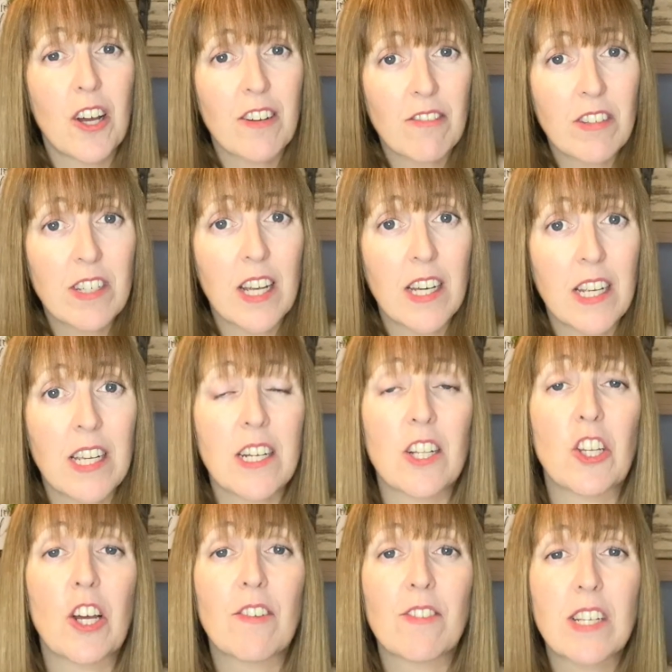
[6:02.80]
of study and a
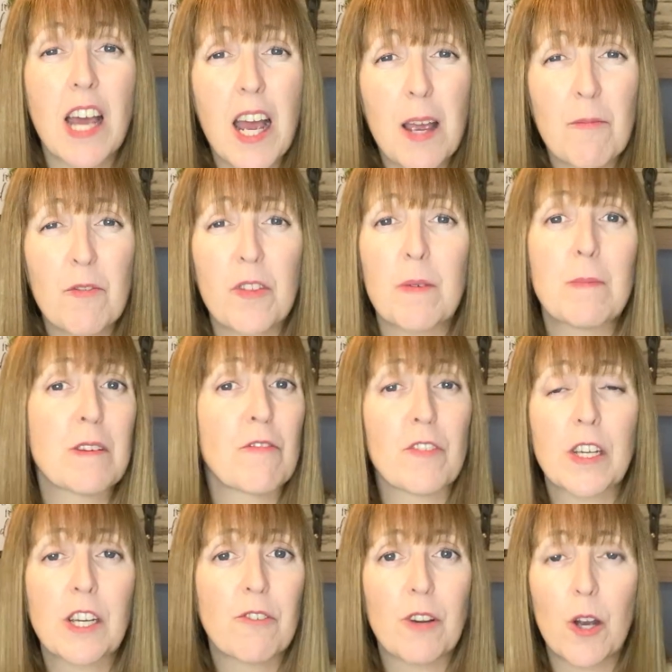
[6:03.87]
lot of time for them to
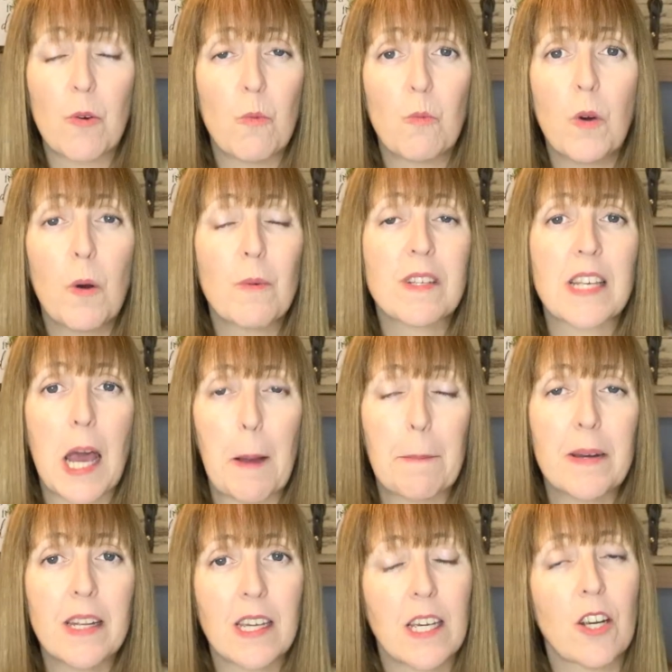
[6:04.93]
figure out what was
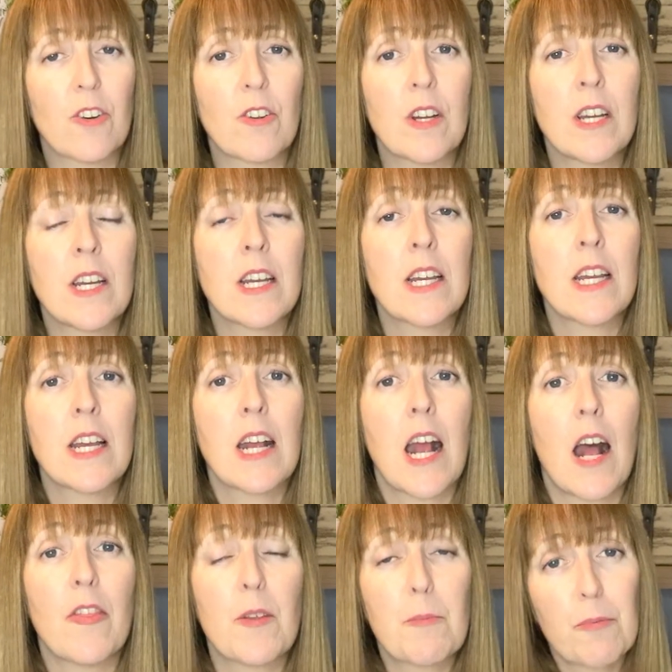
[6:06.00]
happening here.
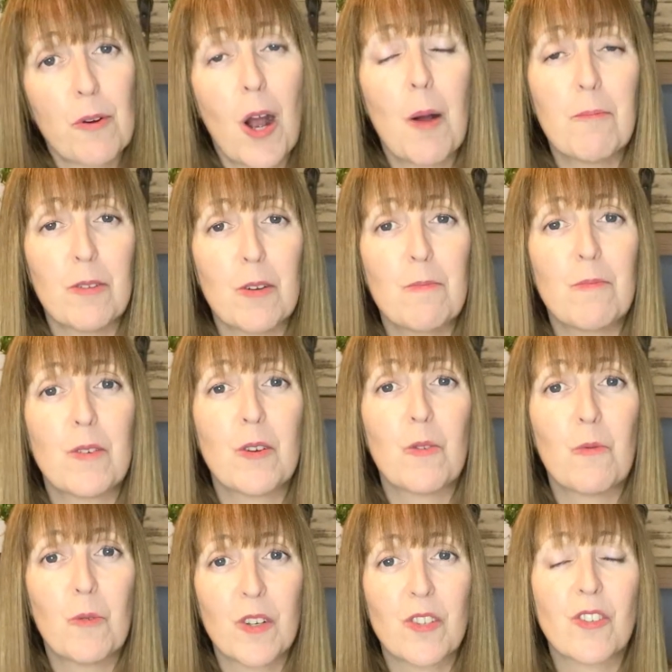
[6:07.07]
And the problem
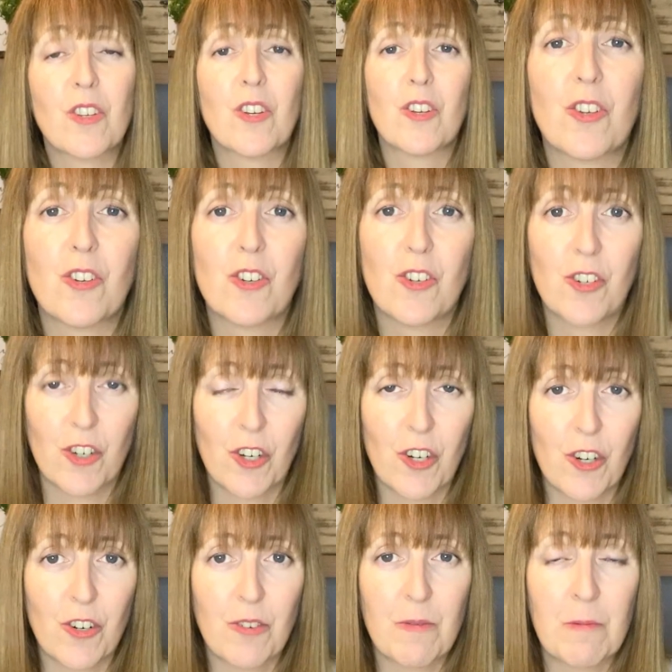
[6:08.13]
was
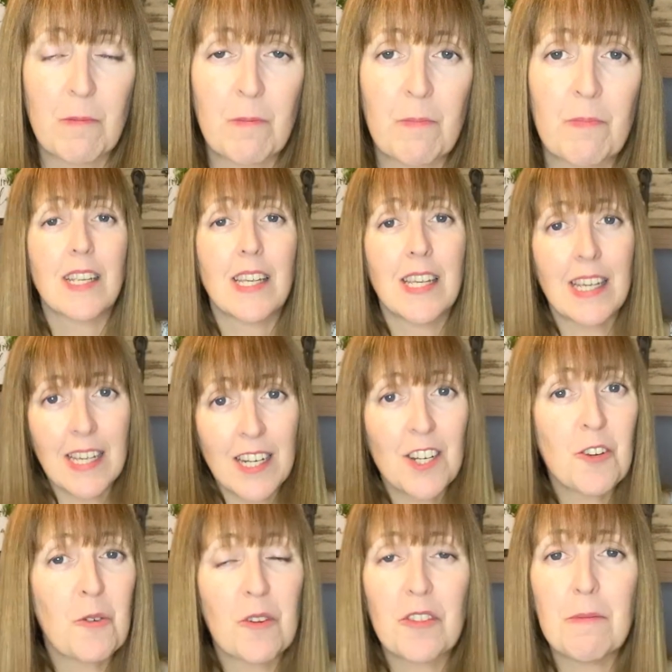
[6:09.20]
sugar. In
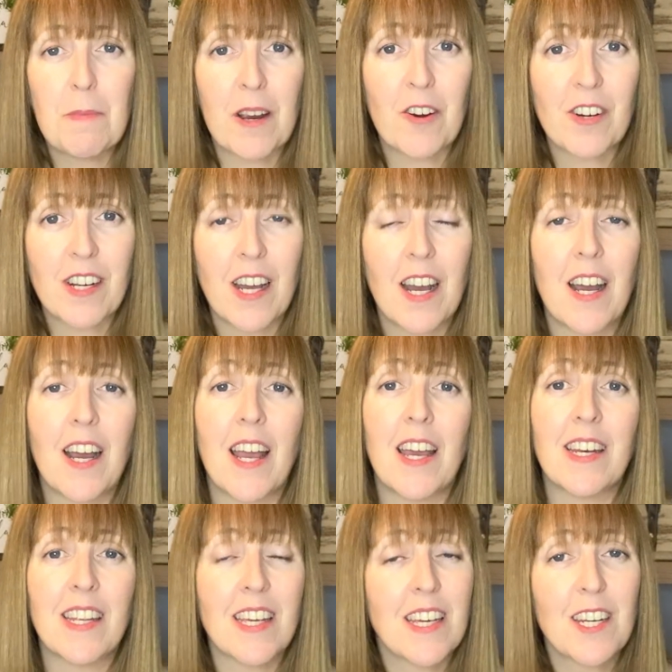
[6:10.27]
North America
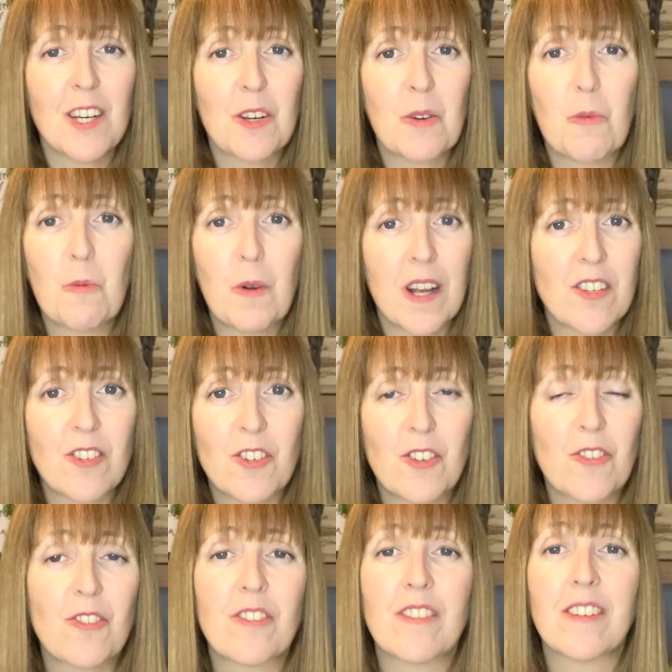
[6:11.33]
and in
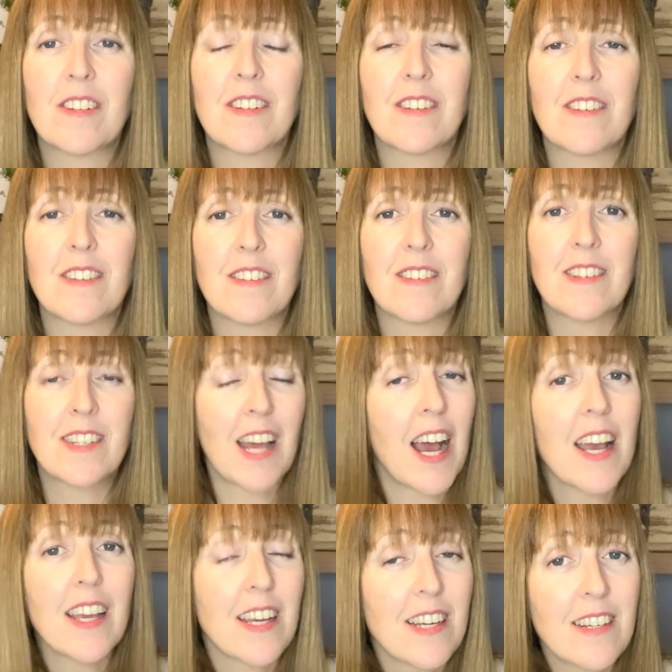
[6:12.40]
Western
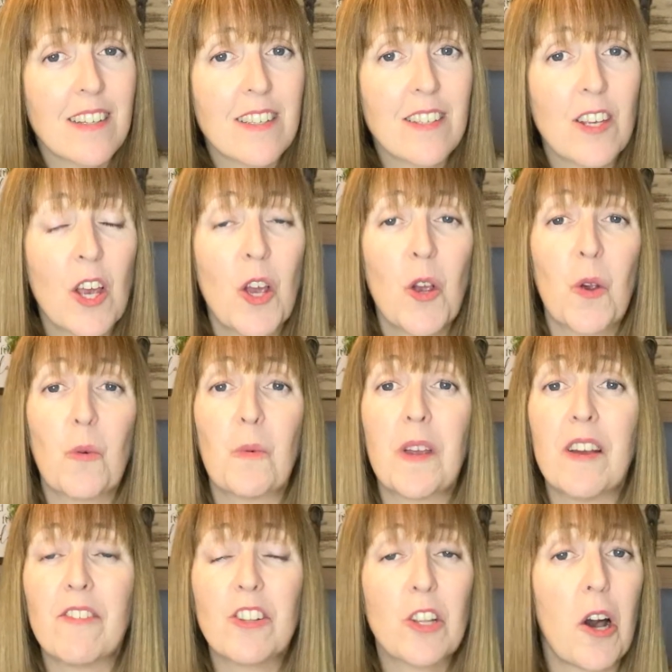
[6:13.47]
diets, we
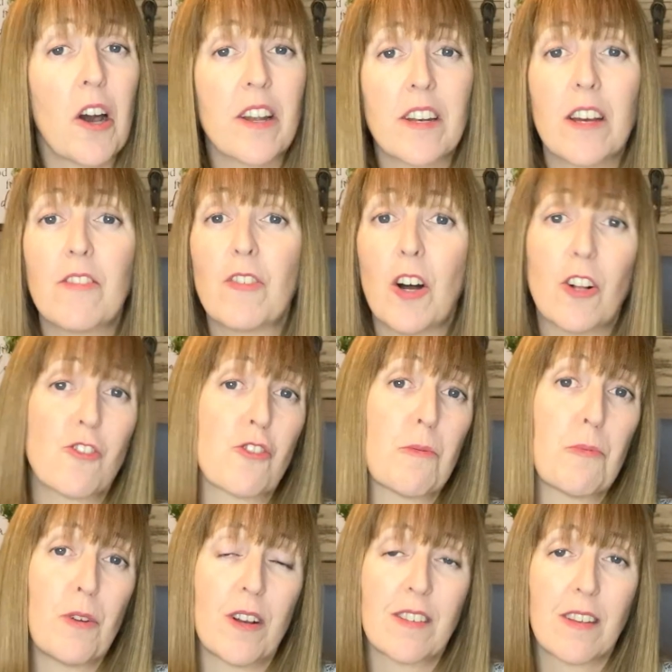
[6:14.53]
have a lot of
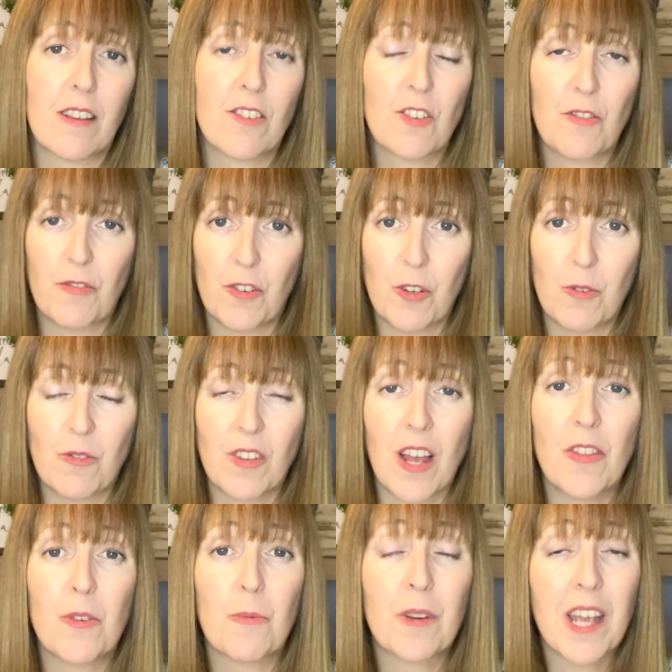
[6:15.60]
ultra-processed foods.
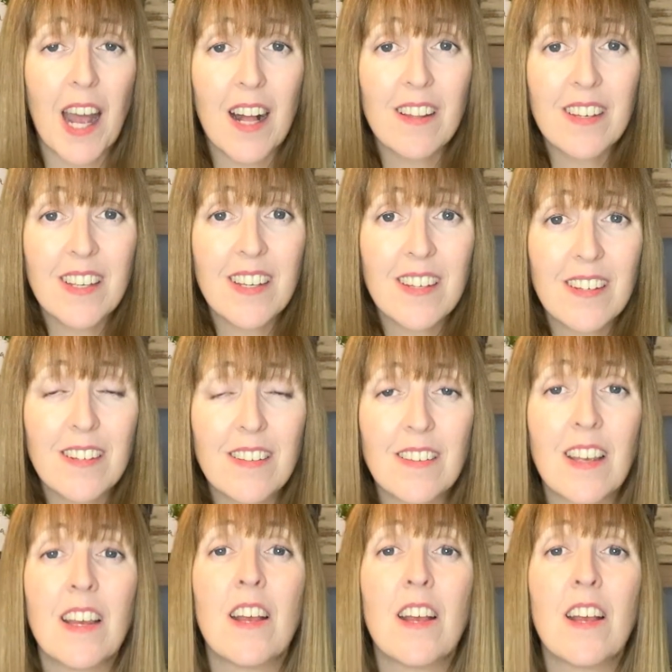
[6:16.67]
And the reality is